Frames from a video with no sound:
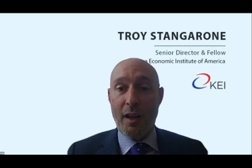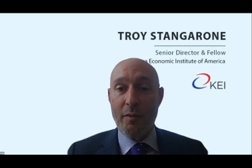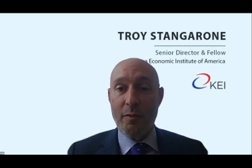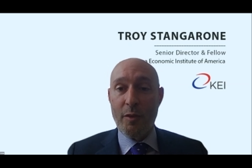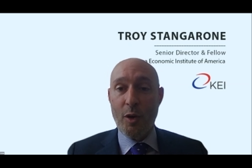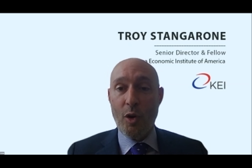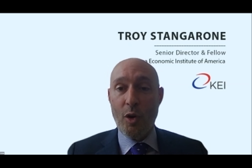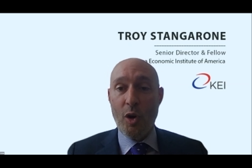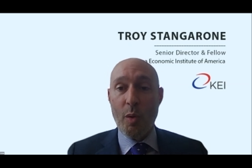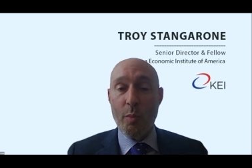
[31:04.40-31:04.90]

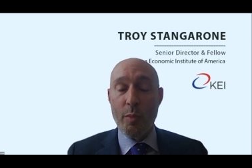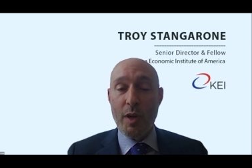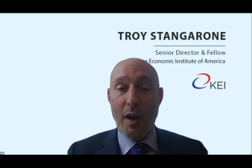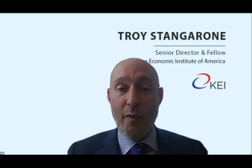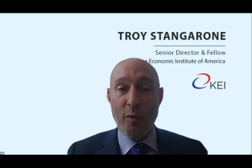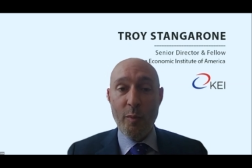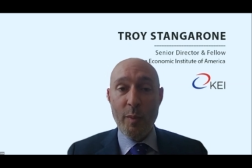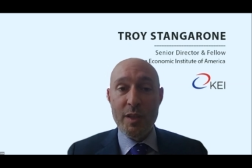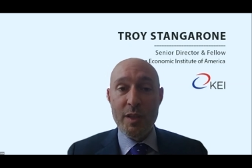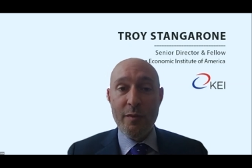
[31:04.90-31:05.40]
their home
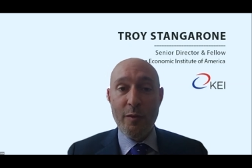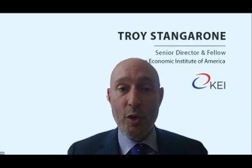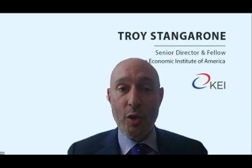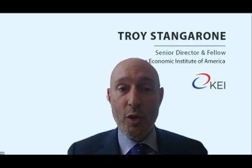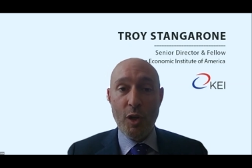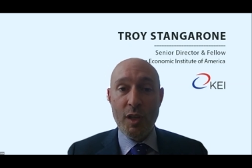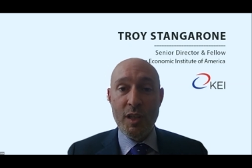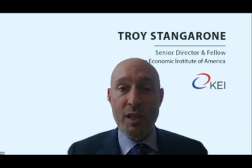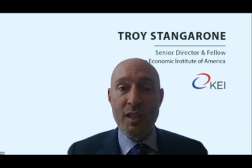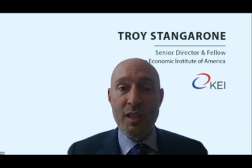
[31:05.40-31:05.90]
governments for
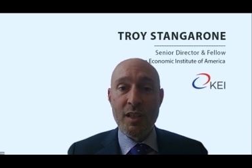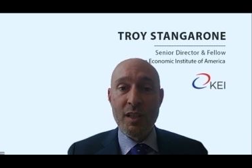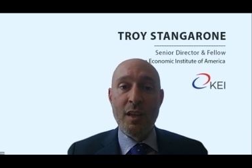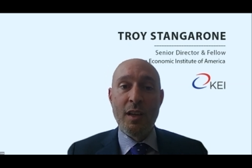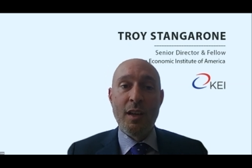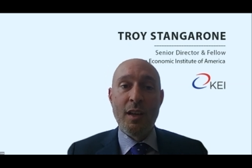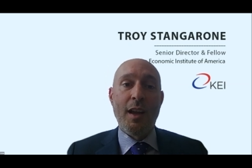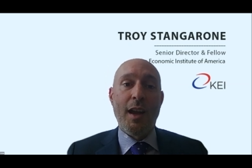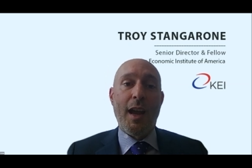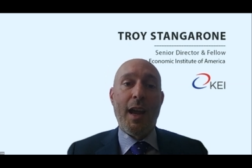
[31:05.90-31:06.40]
goods.
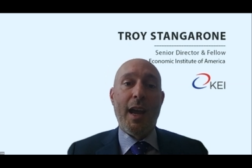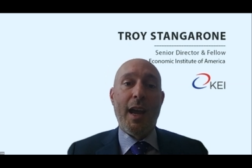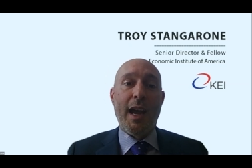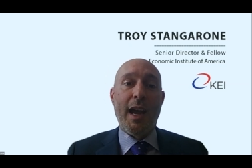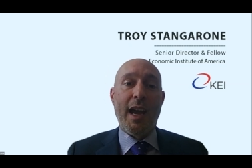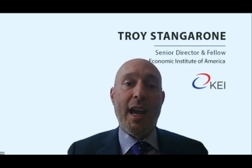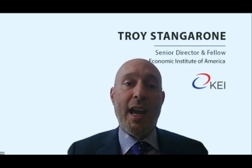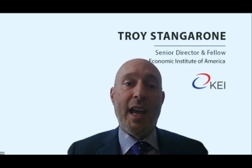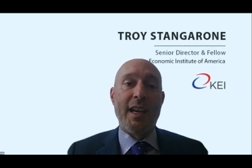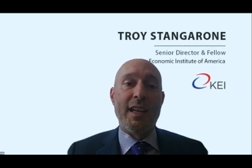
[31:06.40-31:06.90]

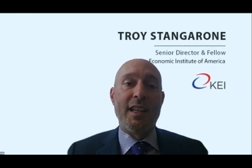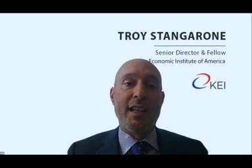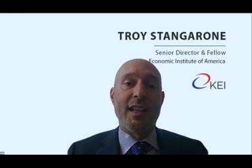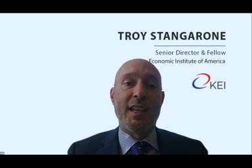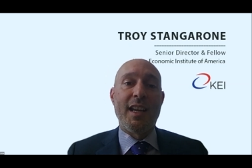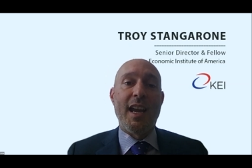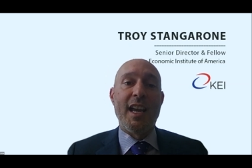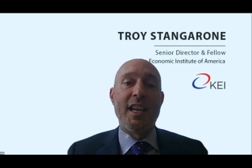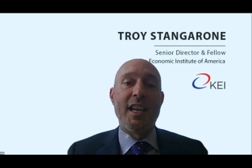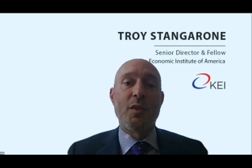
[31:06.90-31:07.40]
And in the
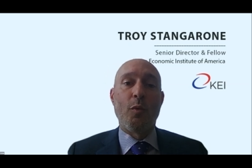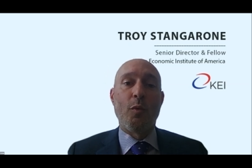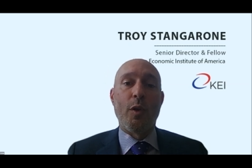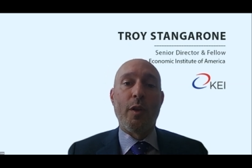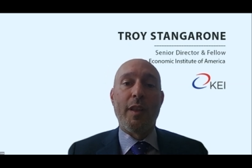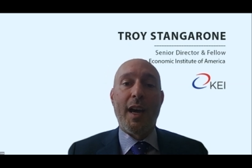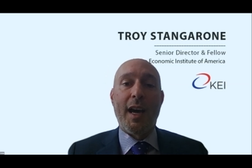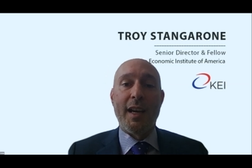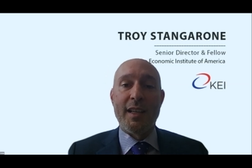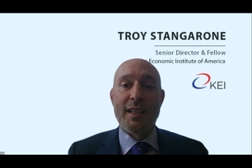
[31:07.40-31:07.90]
case where
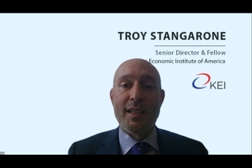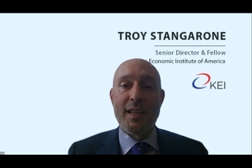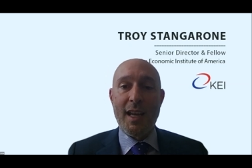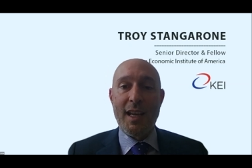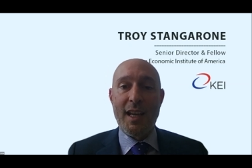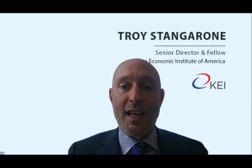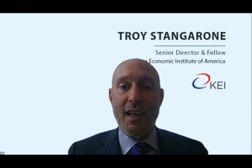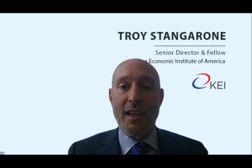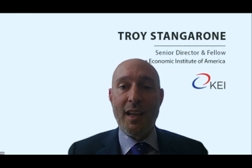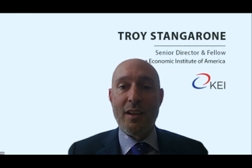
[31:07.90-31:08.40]
that is
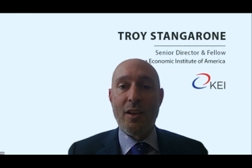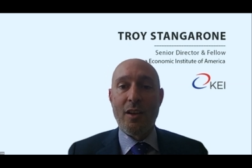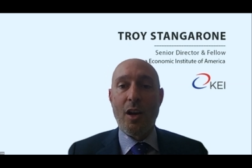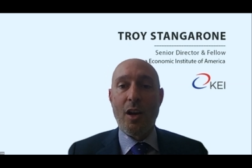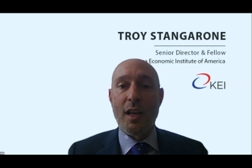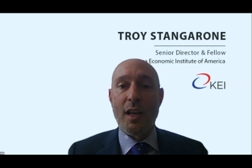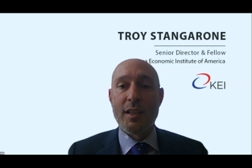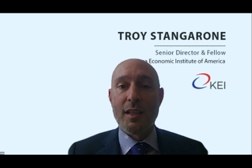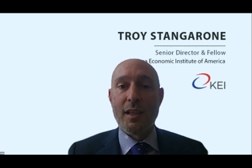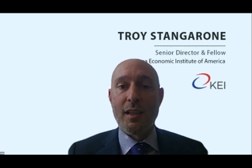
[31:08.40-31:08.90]
taking and
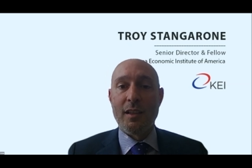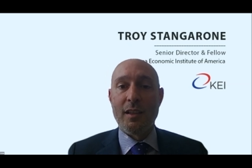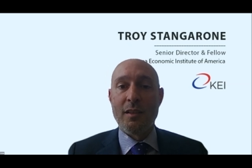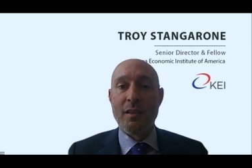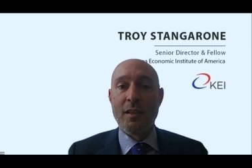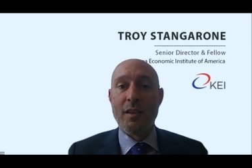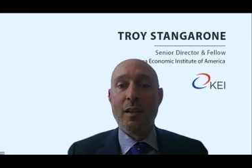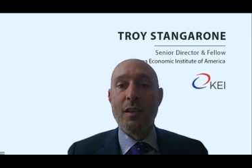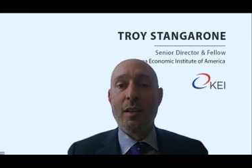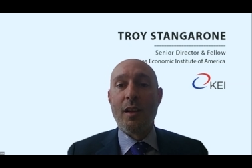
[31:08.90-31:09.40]
causing
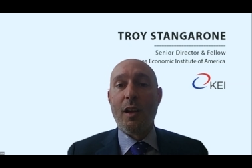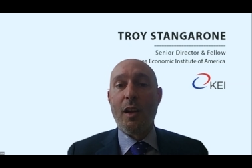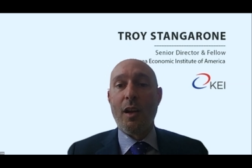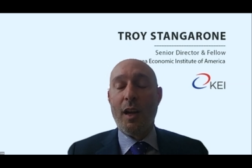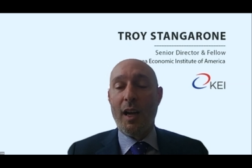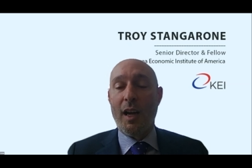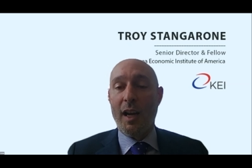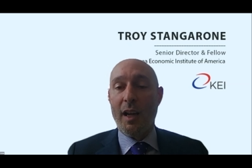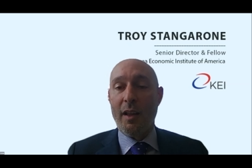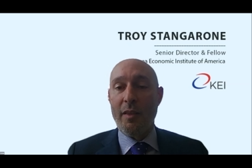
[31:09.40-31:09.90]

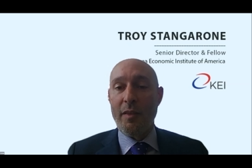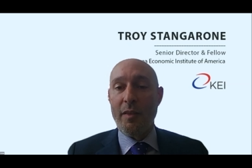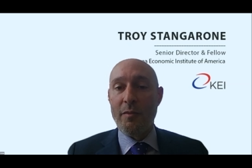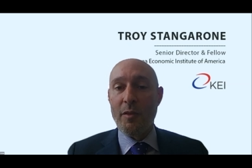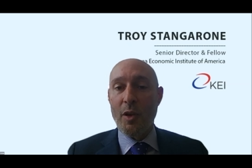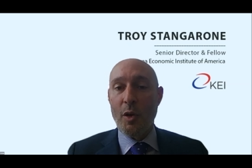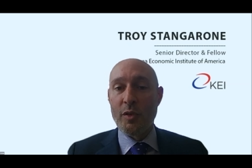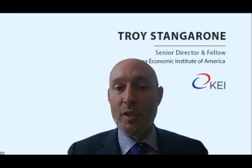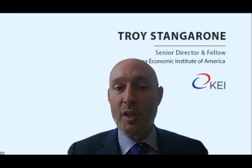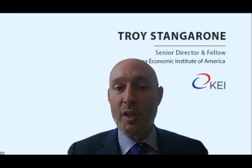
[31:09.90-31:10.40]

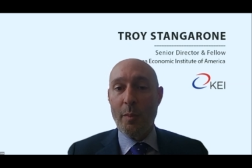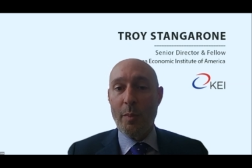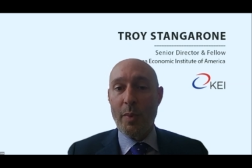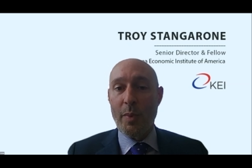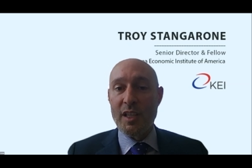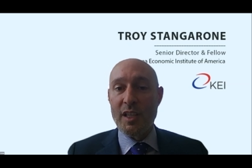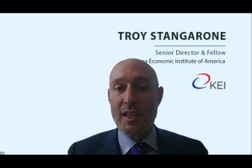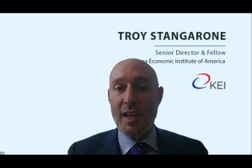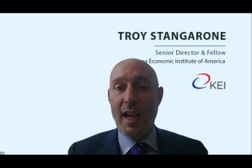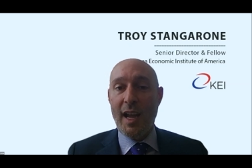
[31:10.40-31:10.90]
those
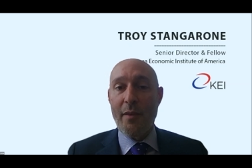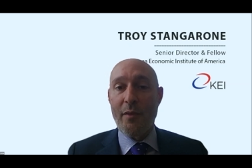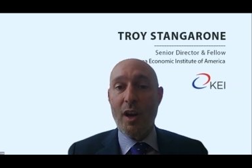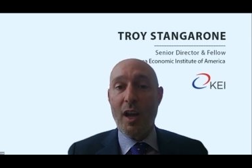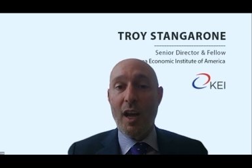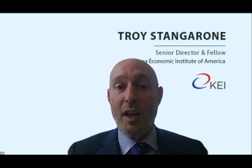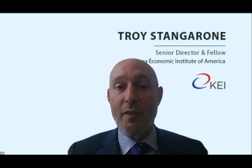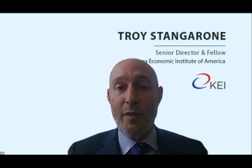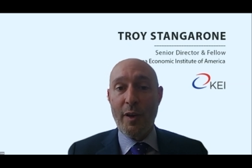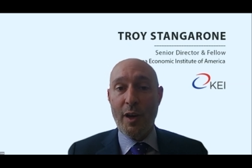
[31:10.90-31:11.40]
companies to have an
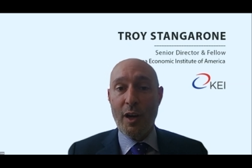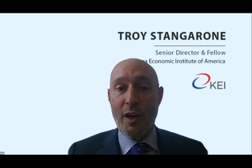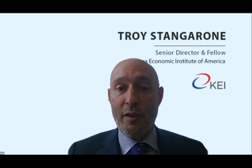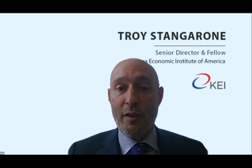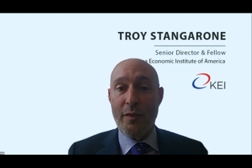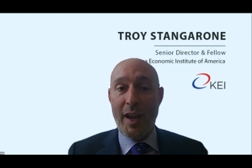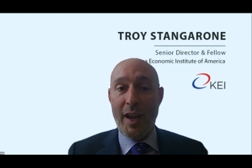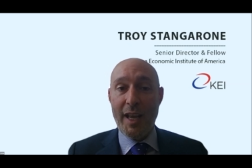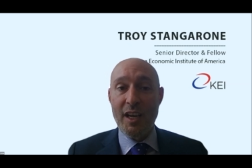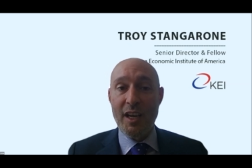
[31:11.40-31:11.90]
unfair
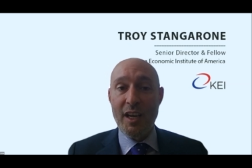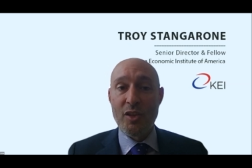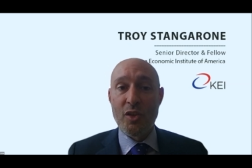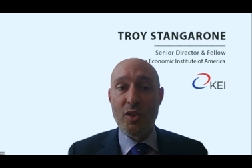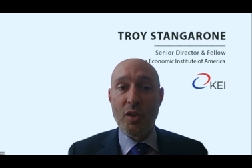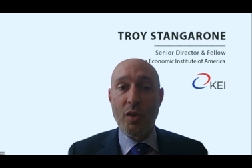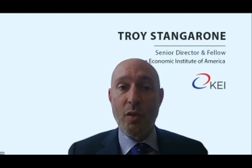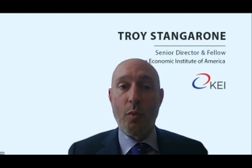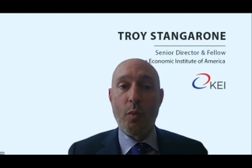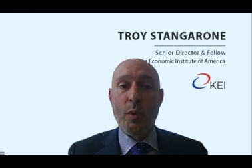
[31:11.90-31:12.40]

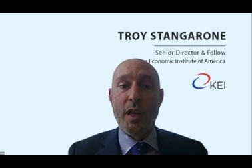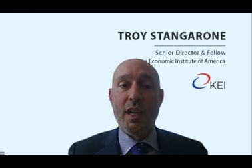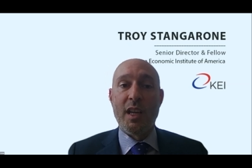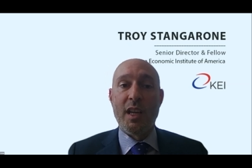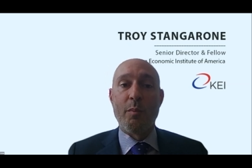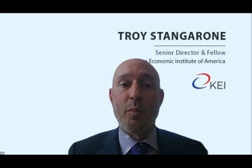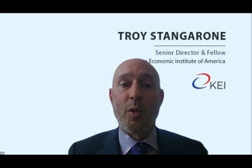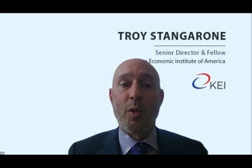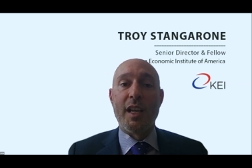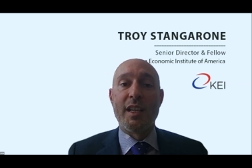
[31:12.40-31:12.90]
advantage, we can
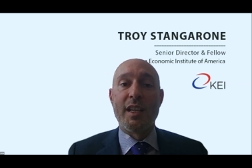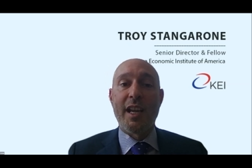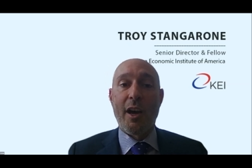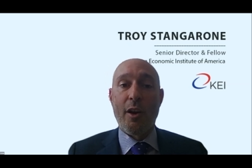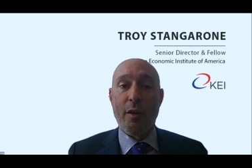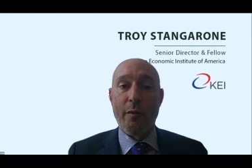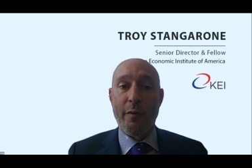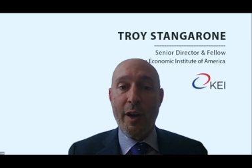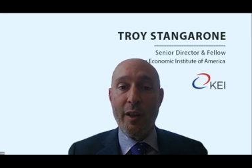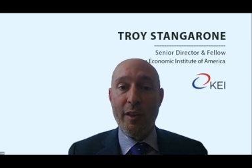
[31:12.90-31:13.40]
place
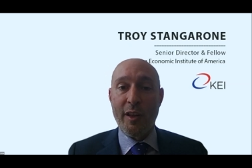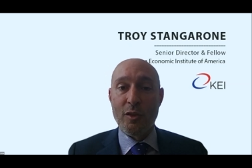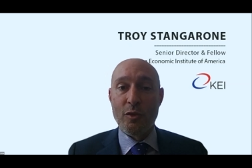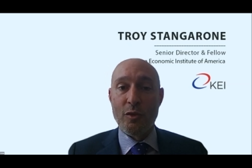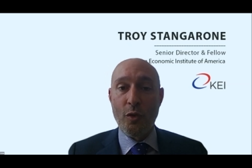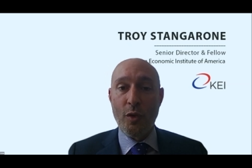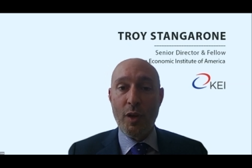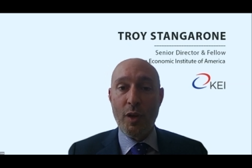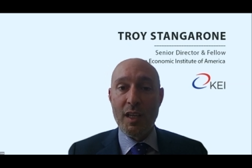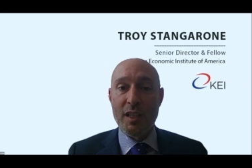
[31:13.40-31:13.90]
countervailing
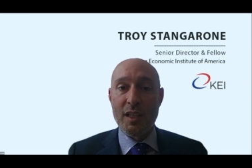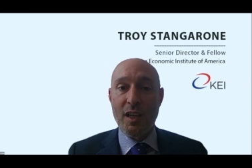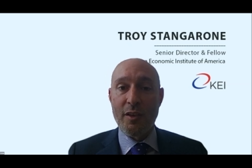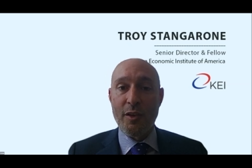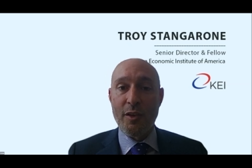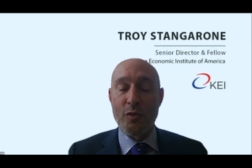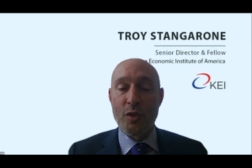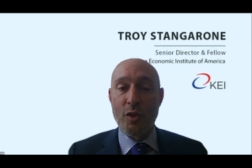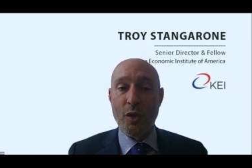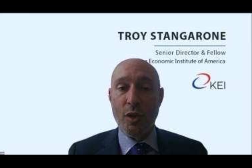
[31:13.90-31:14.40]
duties on
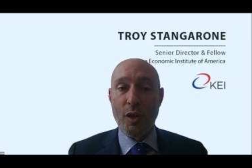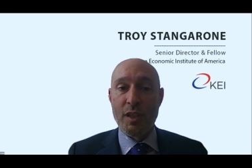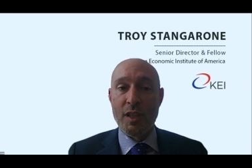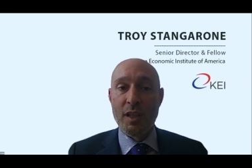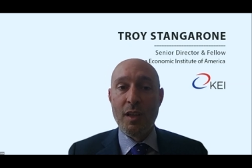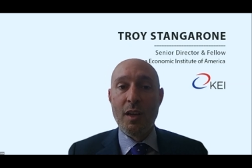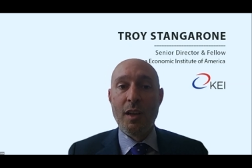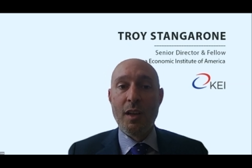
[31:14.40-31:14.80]
those goods.